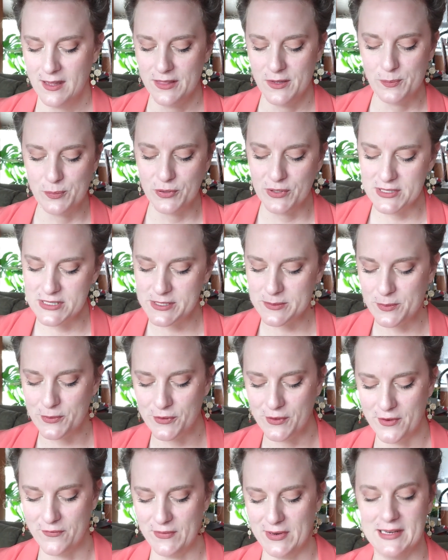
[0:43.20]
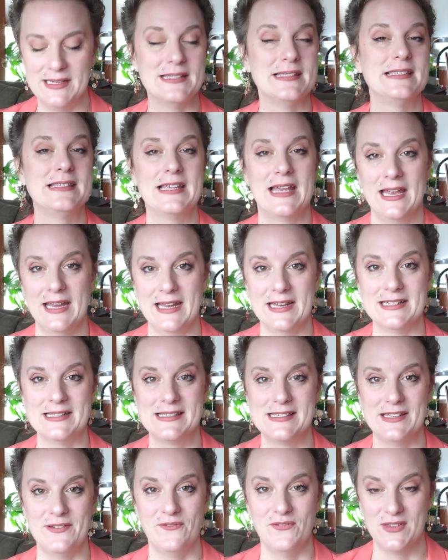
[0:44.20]
The principle of any
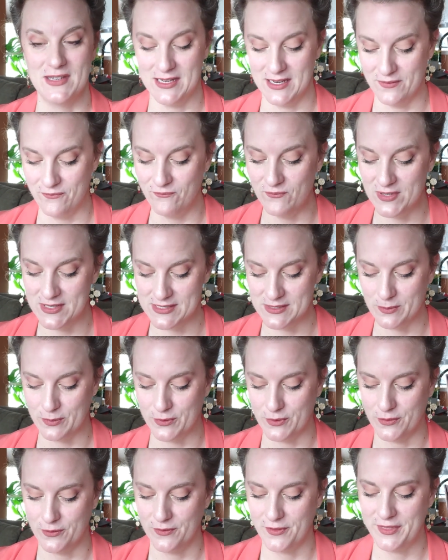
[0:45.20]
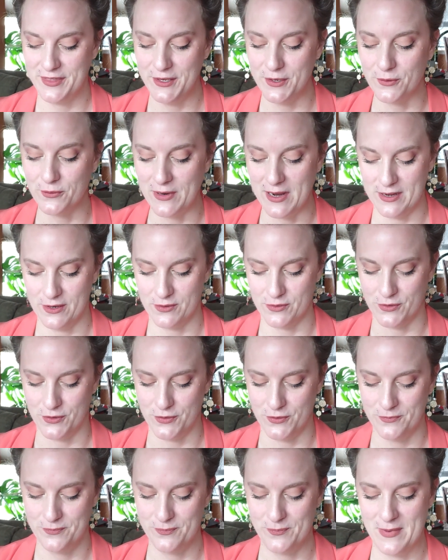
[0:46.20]
science is invisible,
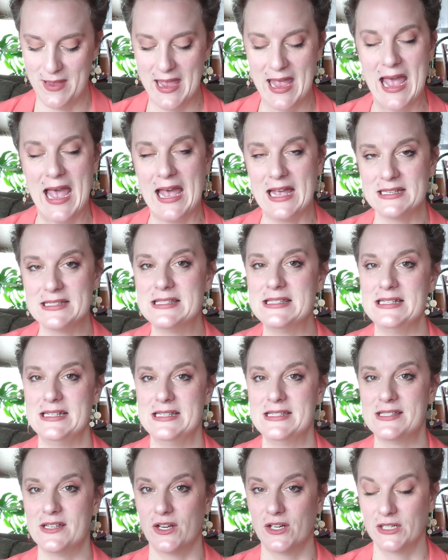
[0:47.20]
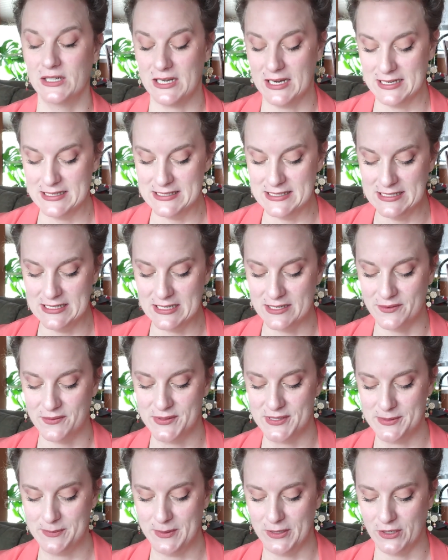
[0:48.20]
theoretical, as is our idea of
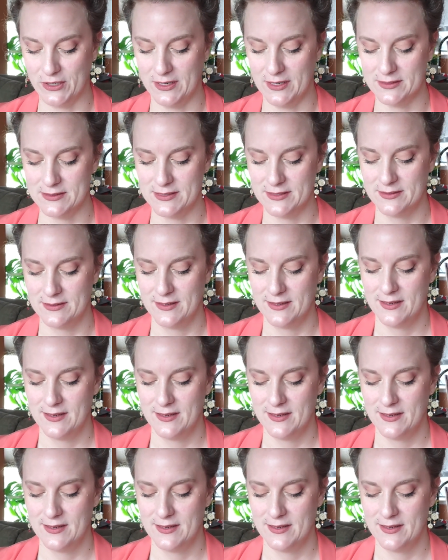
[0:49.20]
spirit.